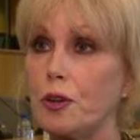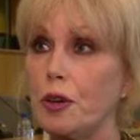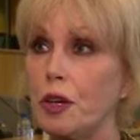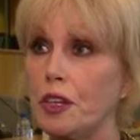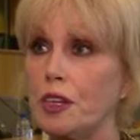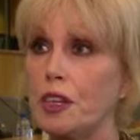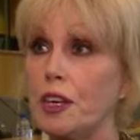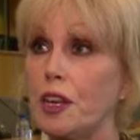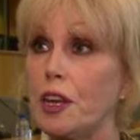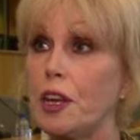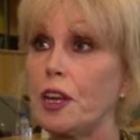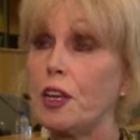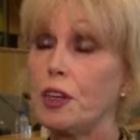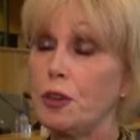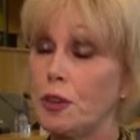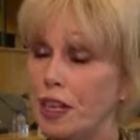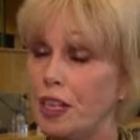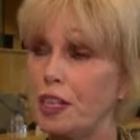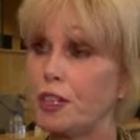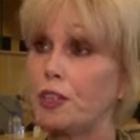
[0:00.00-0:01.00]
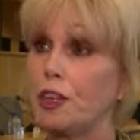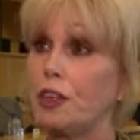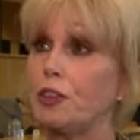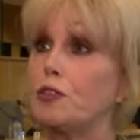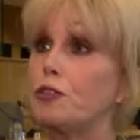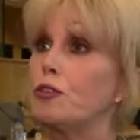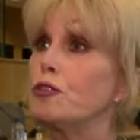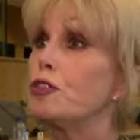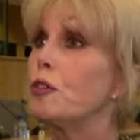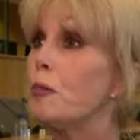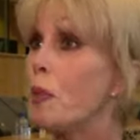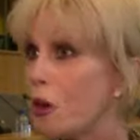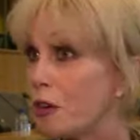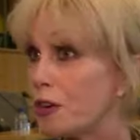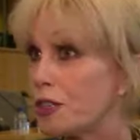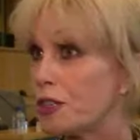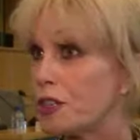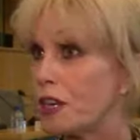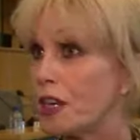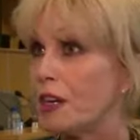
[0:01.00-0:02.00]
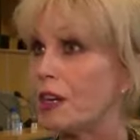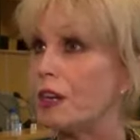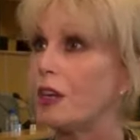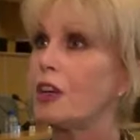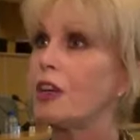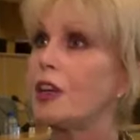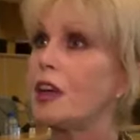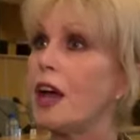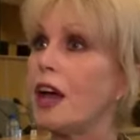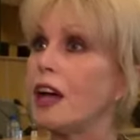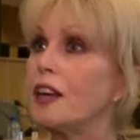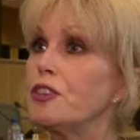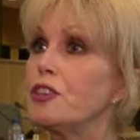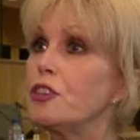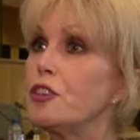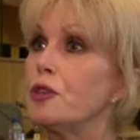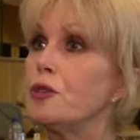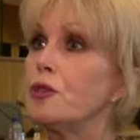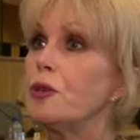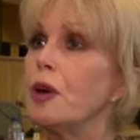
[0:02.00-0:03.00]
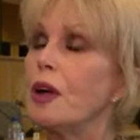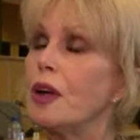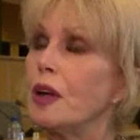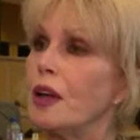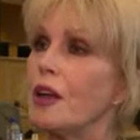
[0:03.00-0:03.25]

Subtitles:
You get it heard through democracy, and you